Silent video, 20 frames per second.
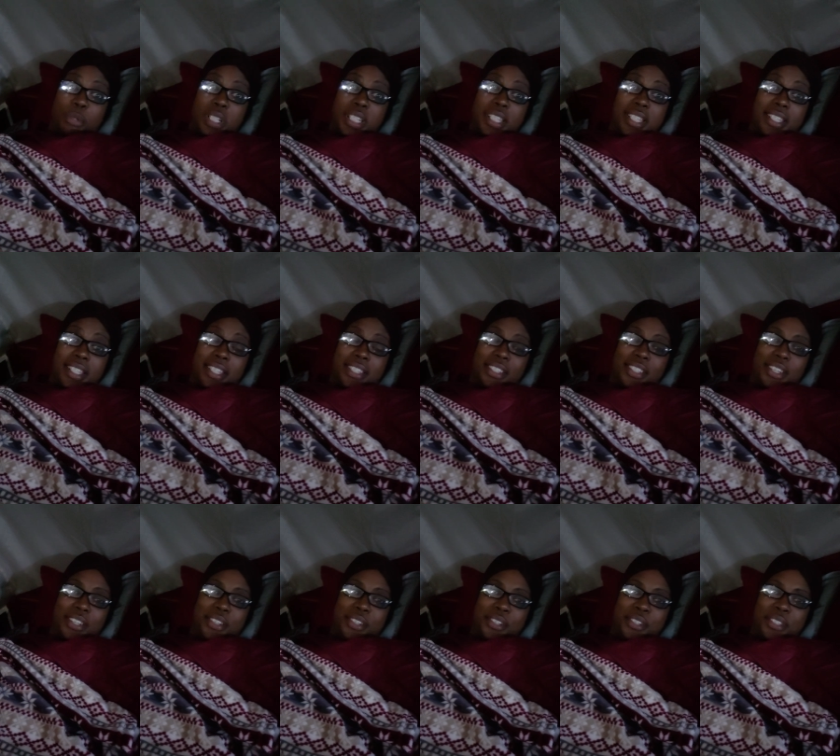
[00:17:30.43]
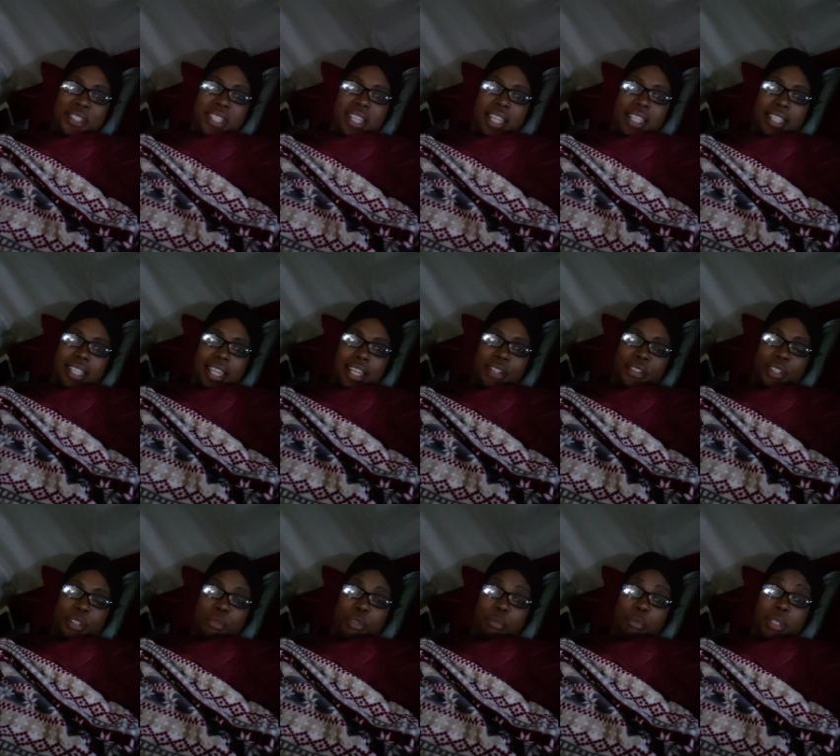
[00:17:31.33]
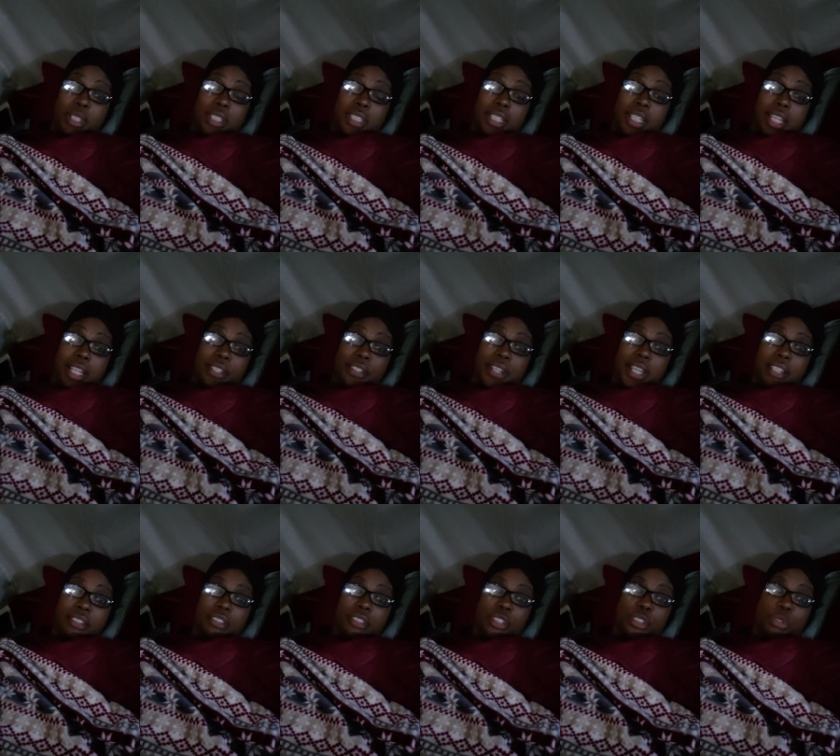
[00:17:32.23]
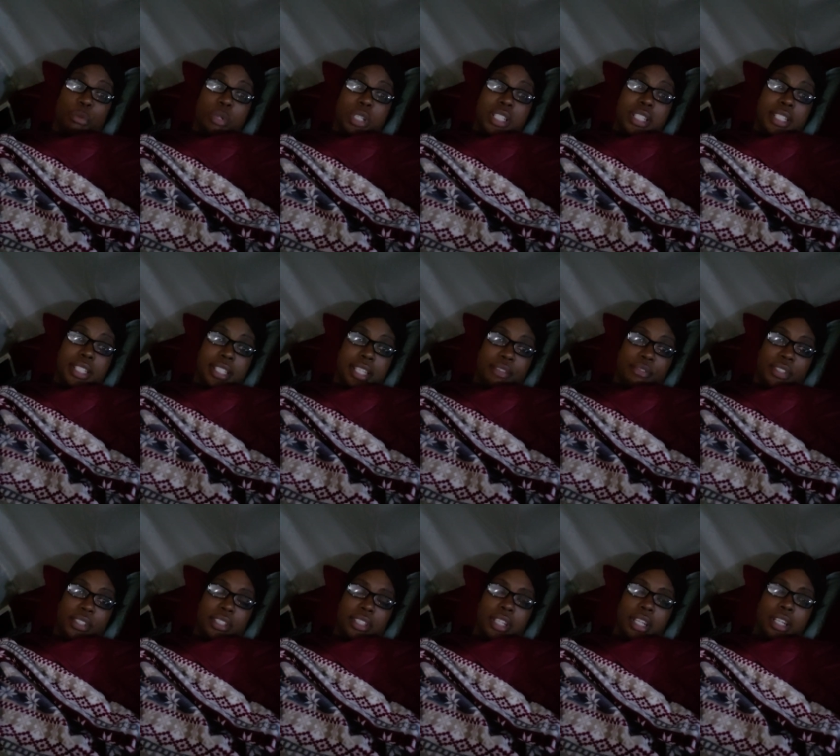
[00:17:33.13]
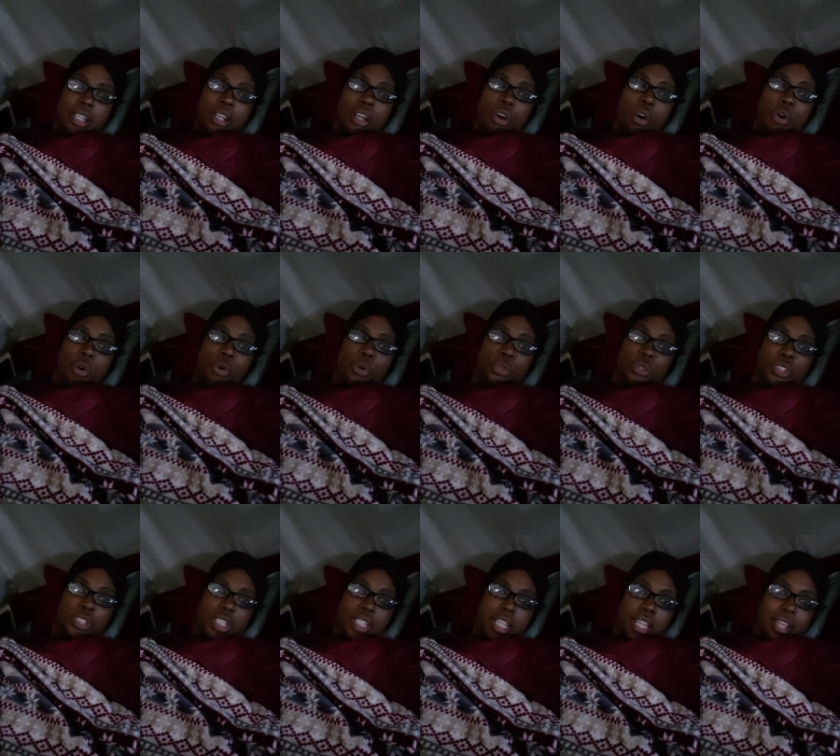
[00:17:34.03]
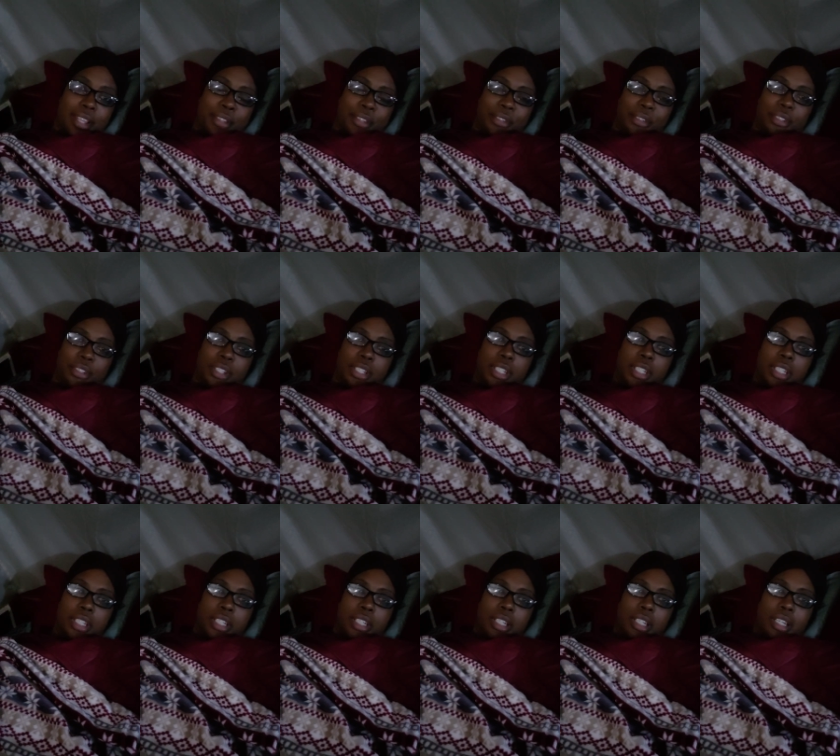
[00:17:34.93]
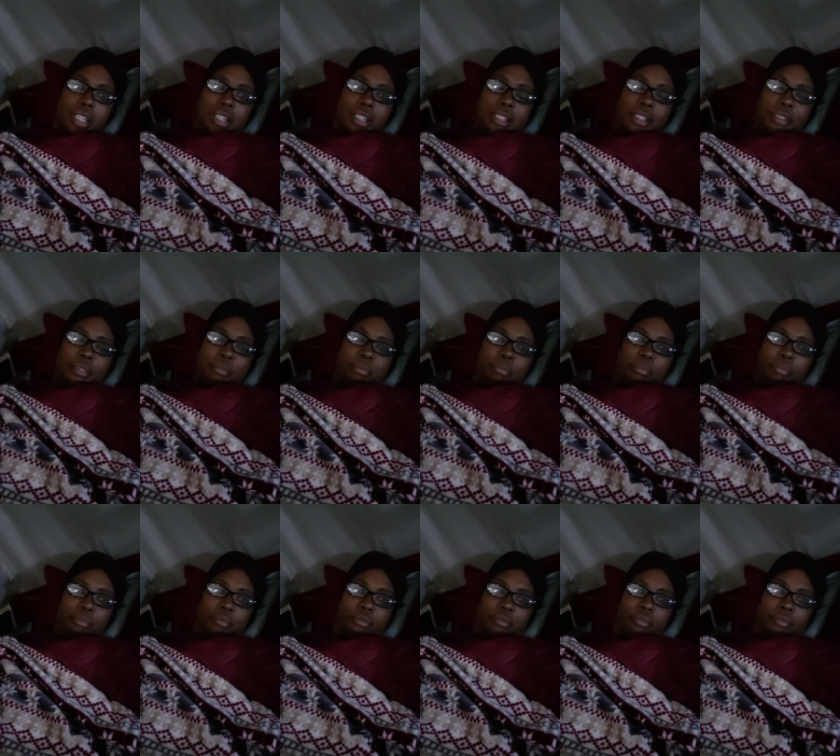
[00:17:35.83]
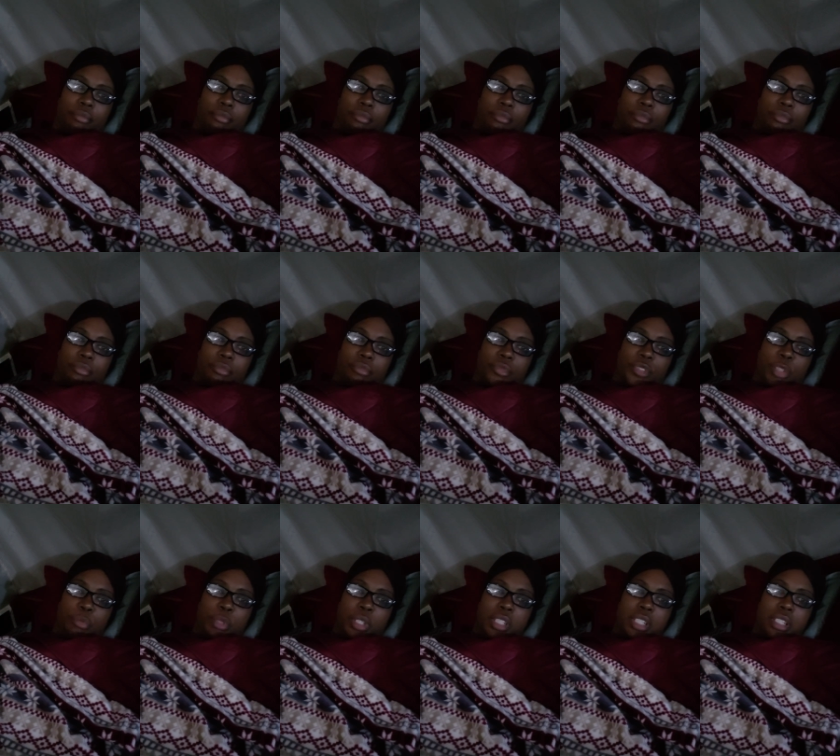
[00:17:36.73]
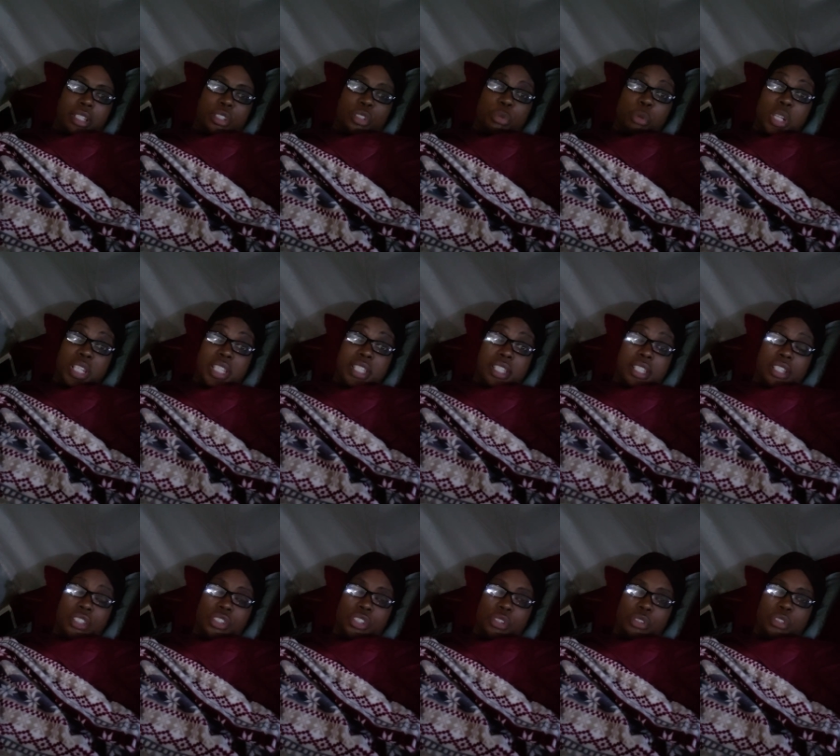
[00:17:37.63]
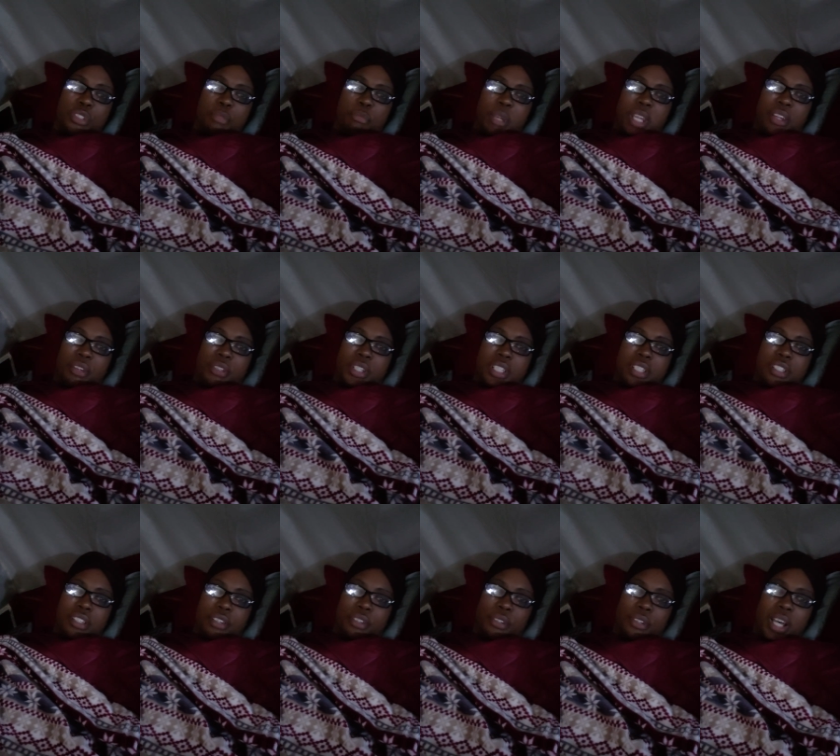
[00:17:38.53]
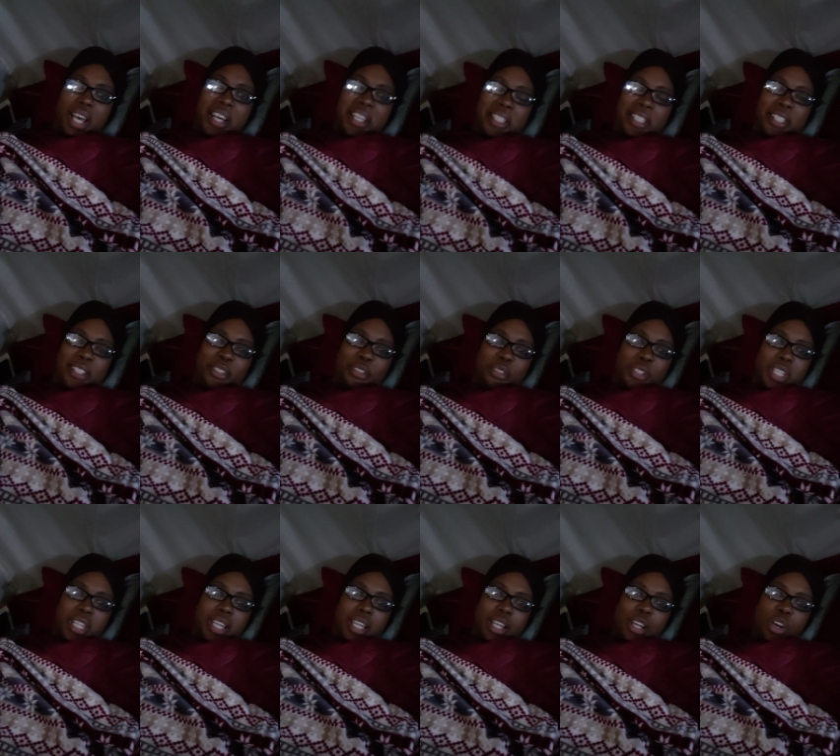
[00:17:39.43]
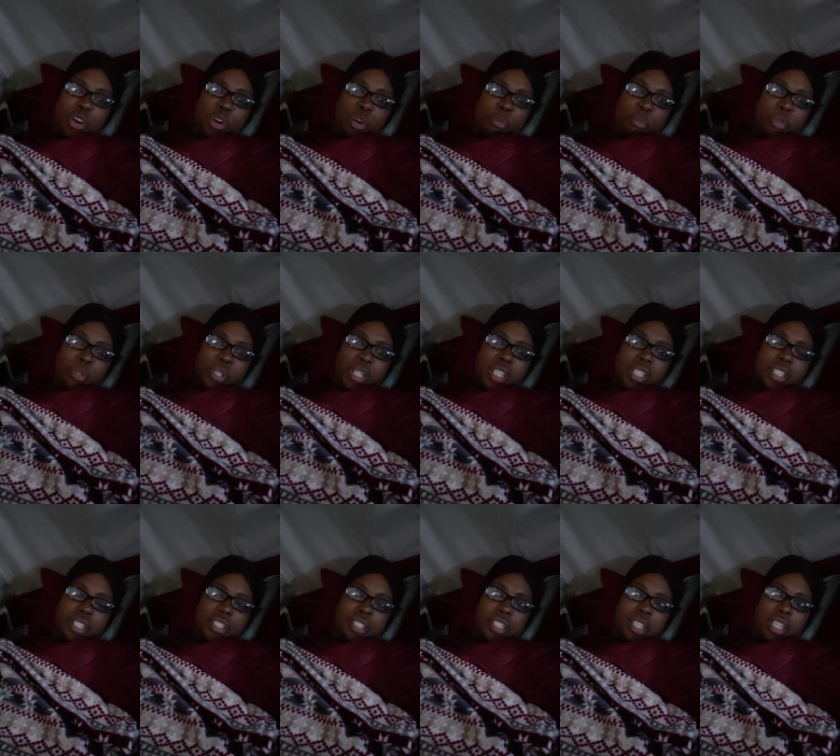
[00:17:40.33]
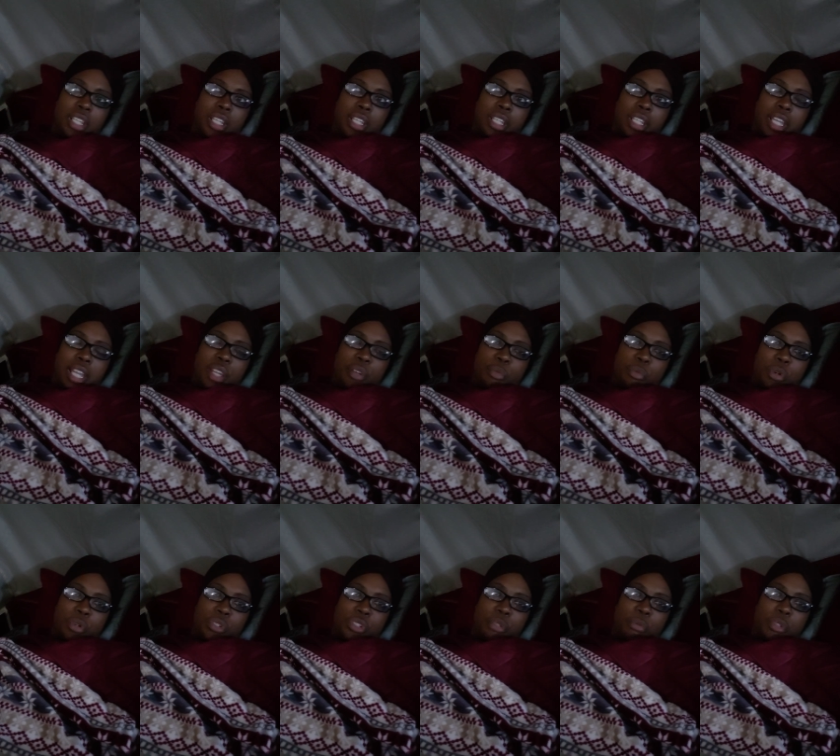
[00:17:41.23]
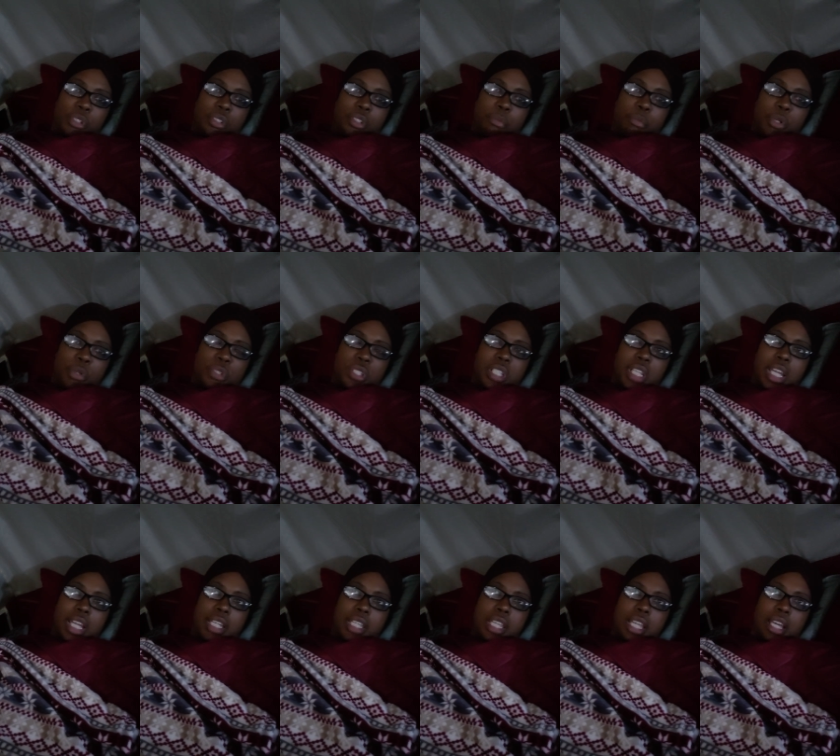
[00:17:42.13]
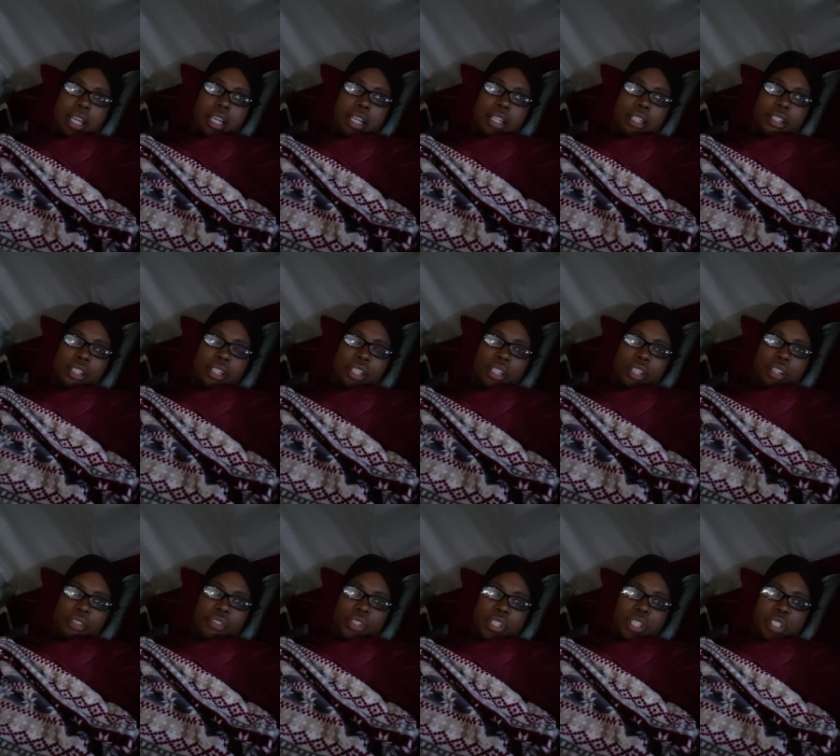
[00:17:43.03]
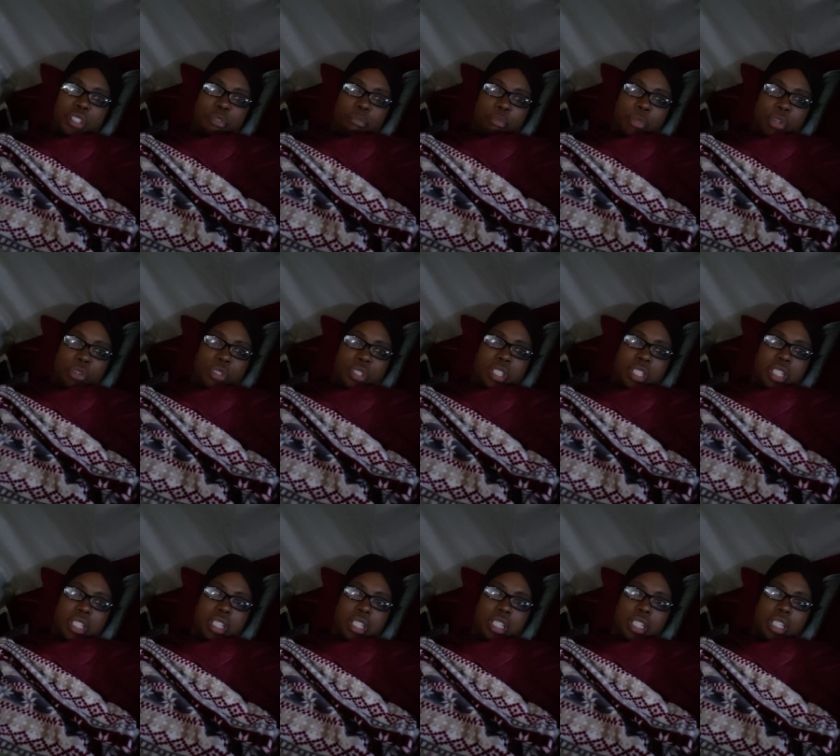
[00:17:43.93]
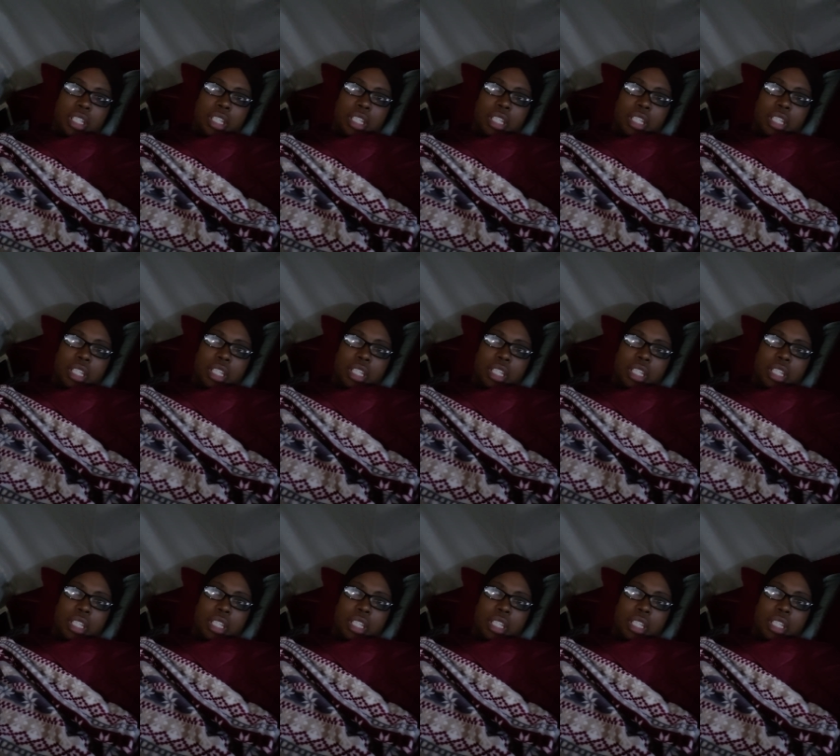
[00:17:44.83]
26 years and counting. We've been together actually 27 all together. Um, but uh, 26 years married. So hallelujah, all praise and worship to the Most High Yah for His mercy